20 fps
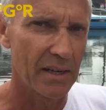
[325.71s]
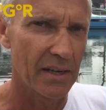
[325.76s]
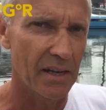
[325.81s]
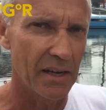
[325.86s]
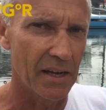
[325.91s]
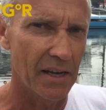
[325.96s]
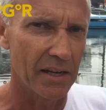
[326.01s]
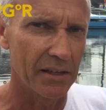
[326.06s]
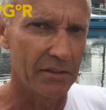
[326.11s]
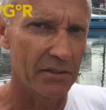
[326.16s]

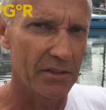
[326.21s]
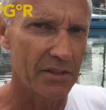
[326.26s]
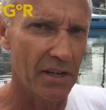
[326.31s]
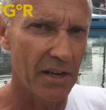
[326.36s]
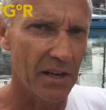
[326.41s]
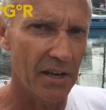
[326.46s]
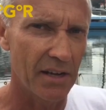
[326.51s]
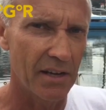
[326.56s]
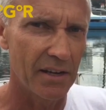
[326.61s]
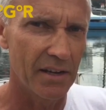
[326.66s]
and
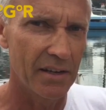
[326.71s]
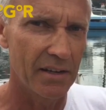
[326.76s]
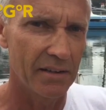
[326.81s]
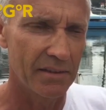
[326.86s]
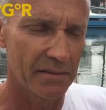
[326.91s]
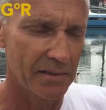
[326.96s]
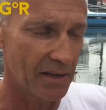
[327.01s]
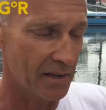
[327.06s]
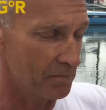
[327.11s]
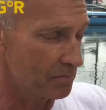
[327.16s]

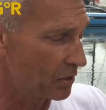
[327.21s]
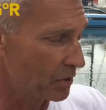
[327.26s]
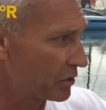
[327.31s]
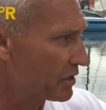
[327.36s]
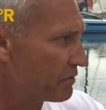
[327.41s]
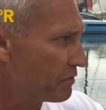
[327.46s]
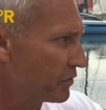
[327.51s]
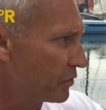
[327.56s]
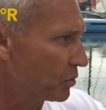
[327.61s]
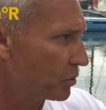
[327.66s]
I'm
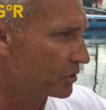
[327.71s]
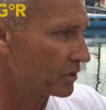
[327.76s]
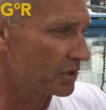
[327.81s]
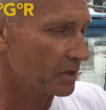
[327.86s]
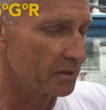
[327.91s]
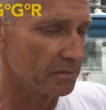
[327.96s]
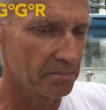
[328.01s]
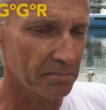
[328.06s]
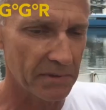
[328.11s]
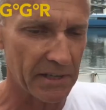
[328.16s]
looking forward
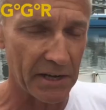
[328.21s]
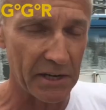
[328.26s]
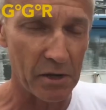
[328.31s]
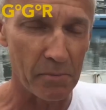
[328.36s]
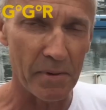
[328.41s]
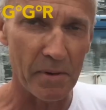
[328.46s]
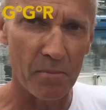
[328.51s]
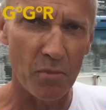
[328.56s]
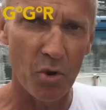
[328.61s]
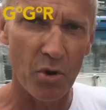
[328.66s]
to getting a
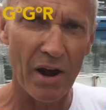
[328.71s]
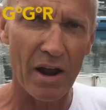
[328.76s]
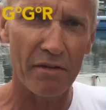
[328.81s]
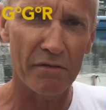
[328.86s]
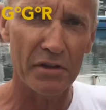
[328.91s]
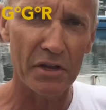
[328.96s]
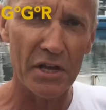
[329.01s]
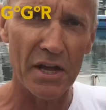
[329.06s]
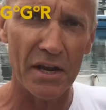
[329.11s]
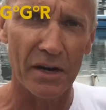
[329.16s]
bit more out of
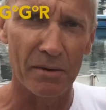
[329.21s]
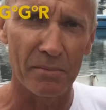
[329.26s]
it yet.